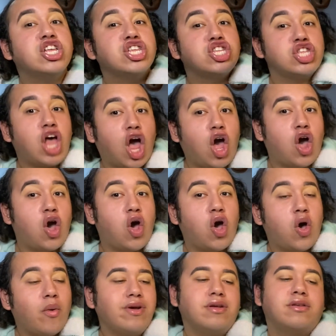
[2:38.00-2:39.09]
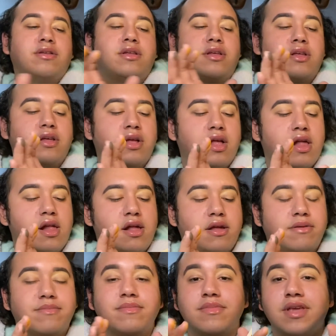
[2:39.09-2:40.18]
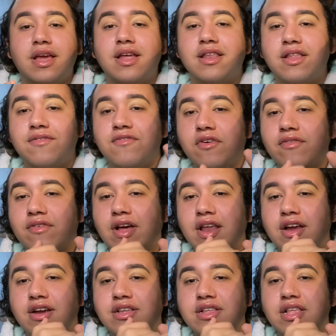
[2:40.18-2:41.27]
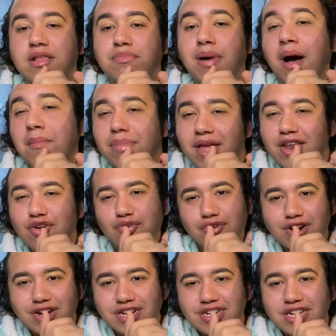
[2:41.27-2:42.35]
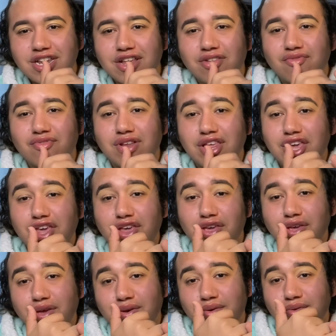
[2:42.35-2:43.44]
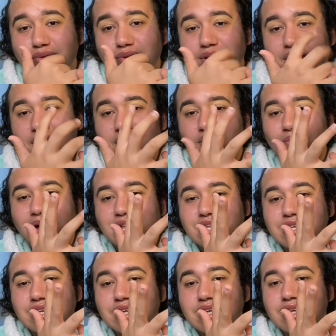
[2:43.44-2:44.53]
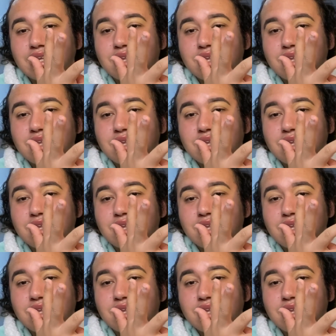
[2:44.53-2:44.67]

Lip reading: so yeah, the fourth color is this pumpkin orange. It looks really cute. Let's swatch it.